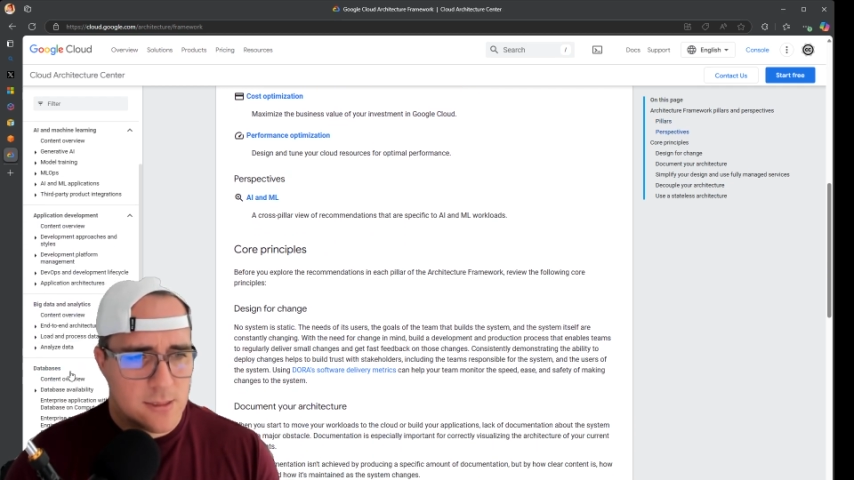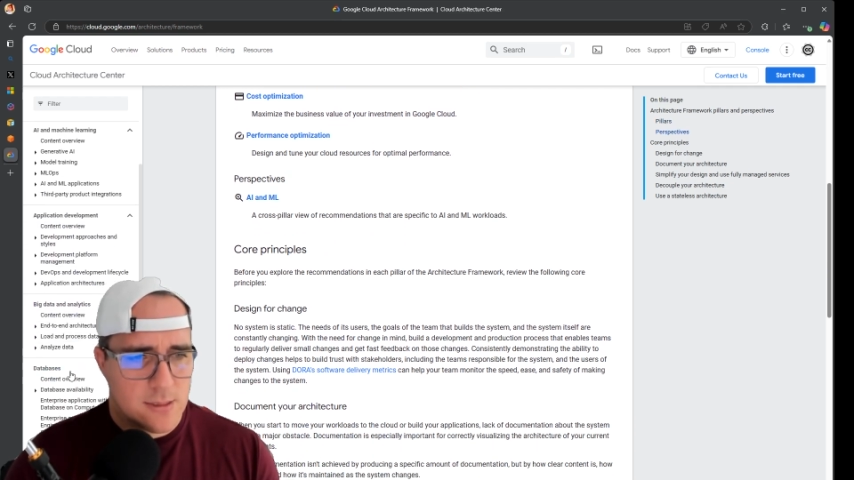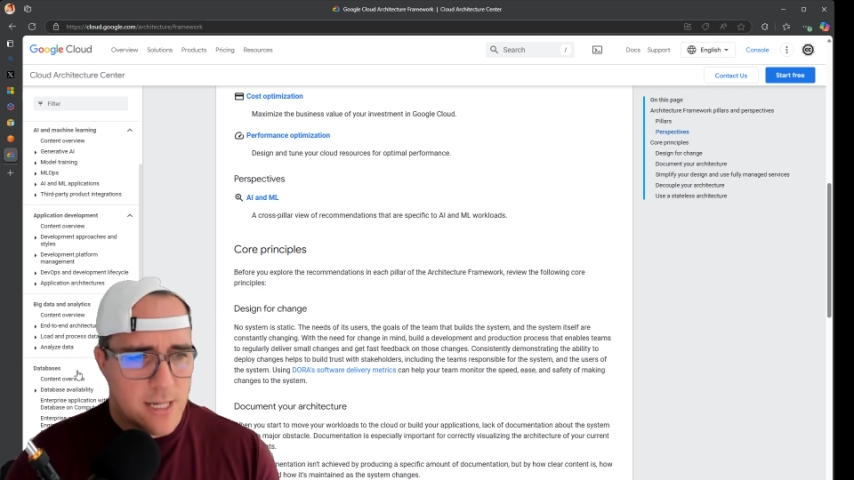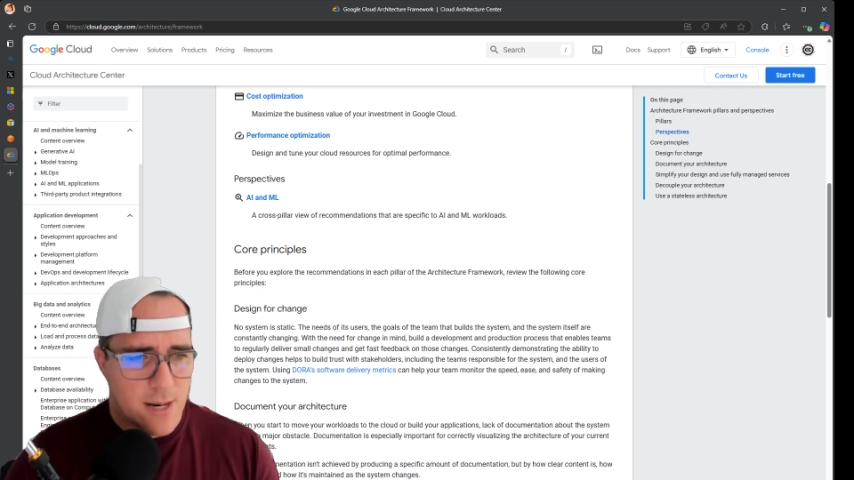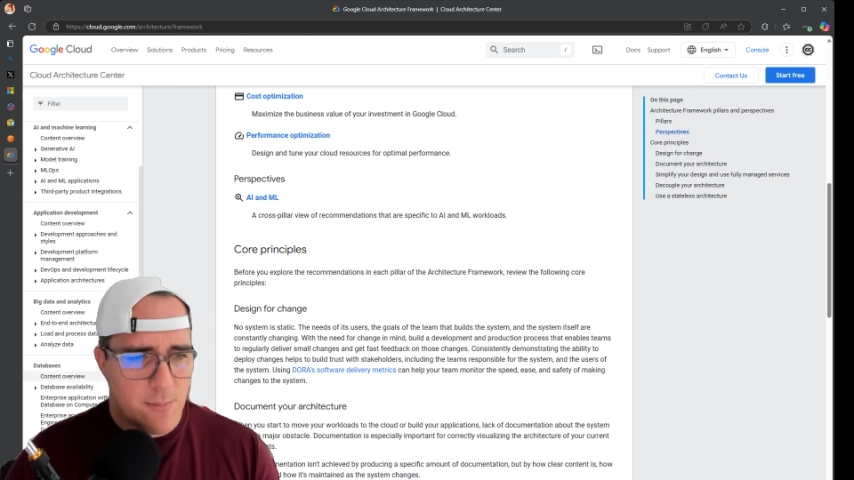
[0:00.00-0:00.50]

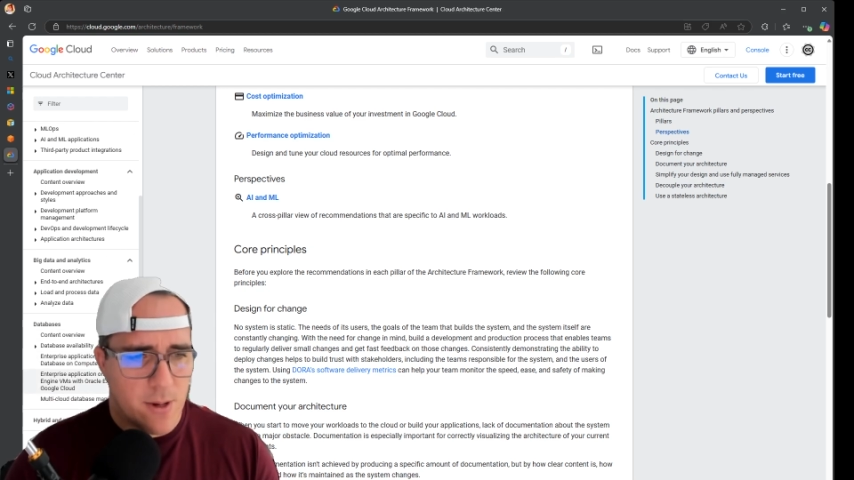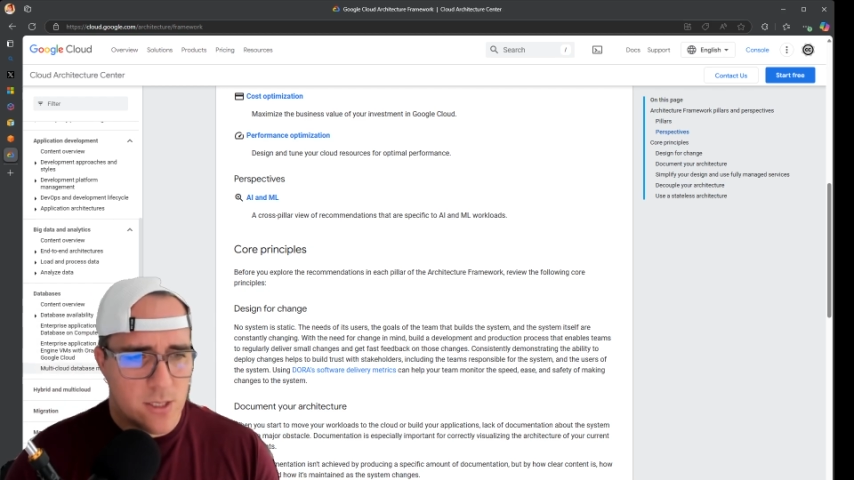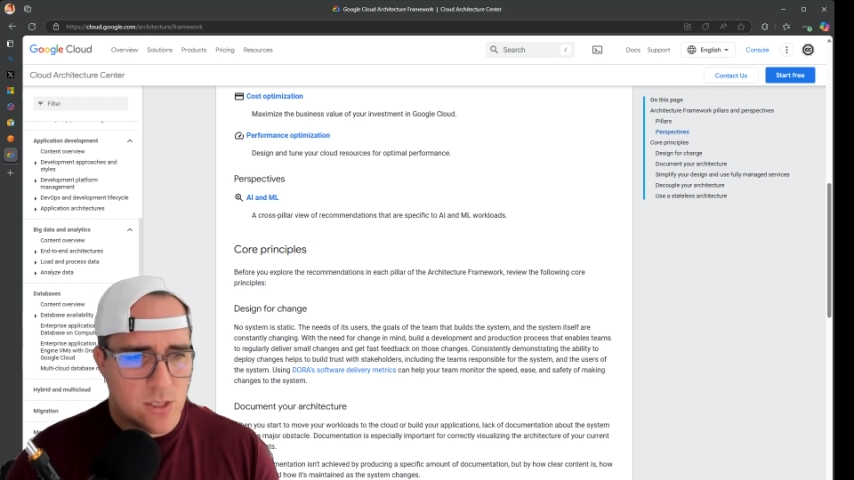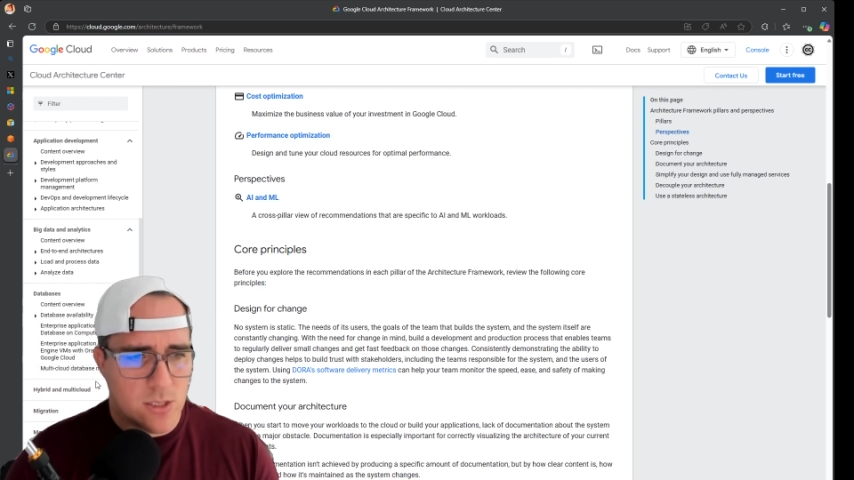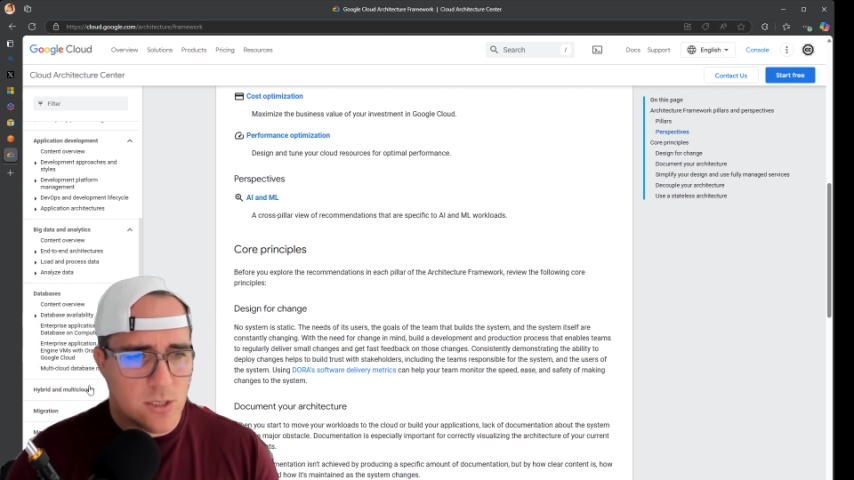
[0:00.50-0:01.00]

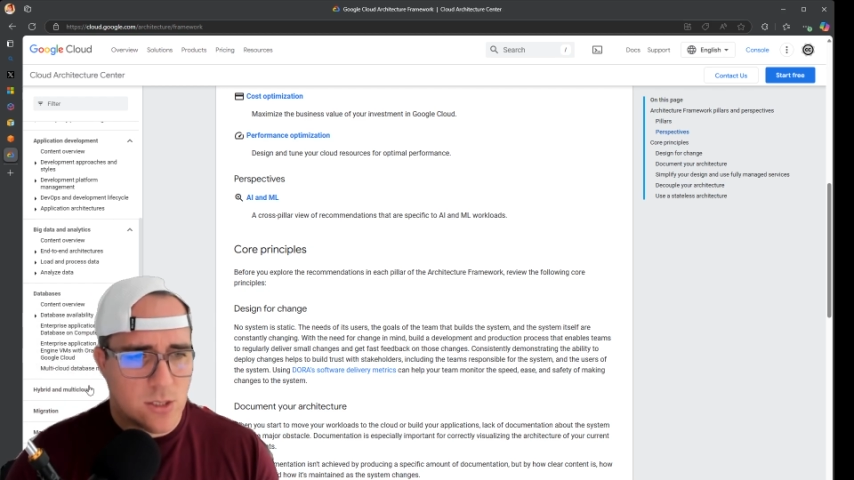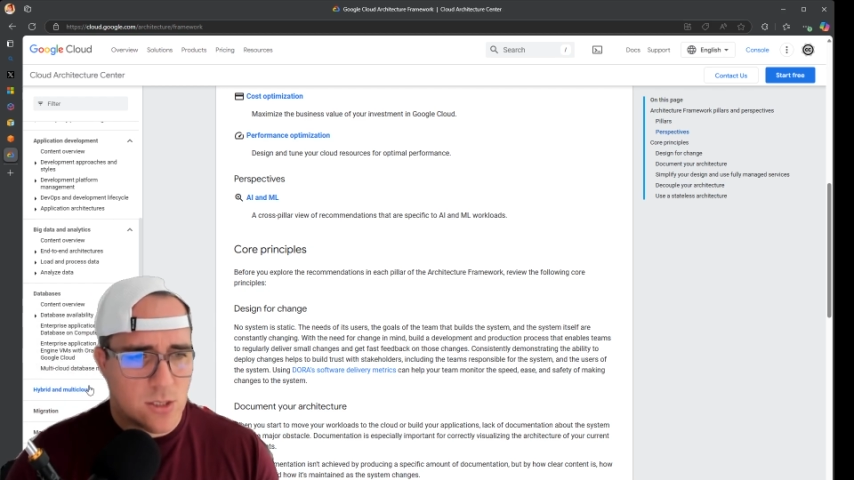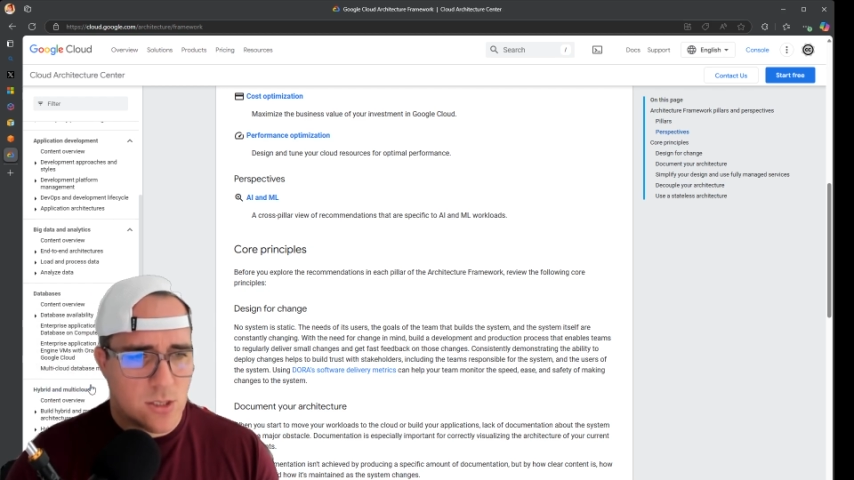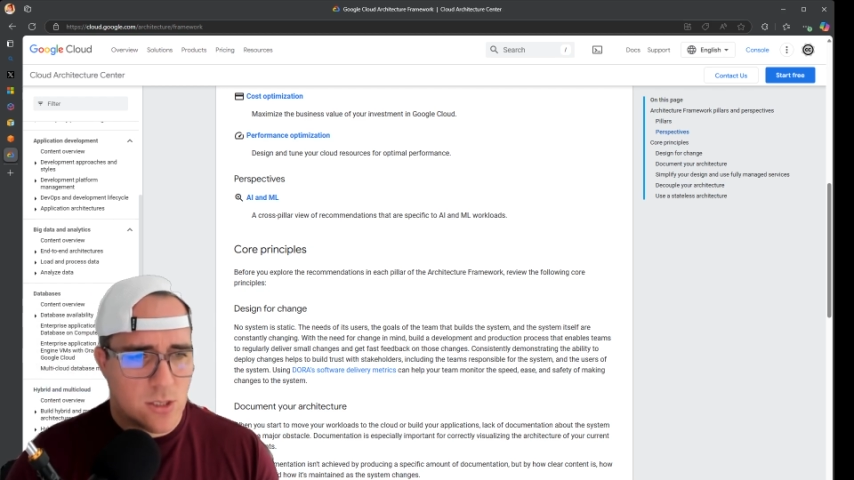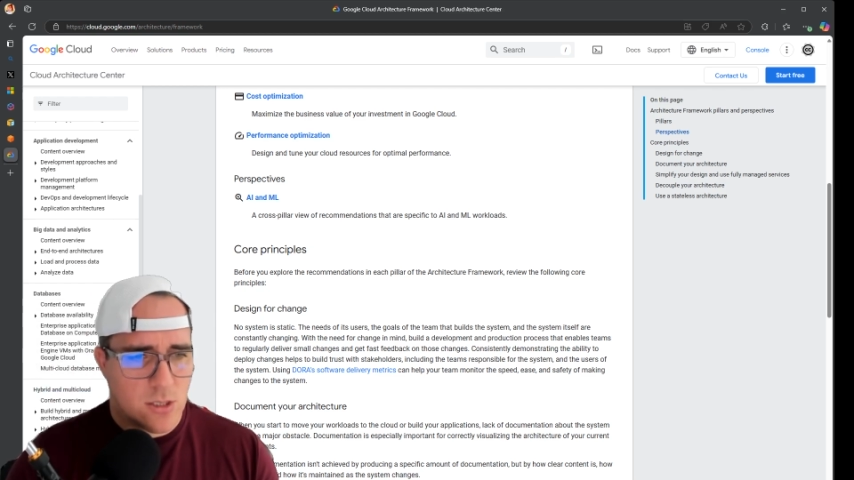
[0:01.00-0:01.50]
databases.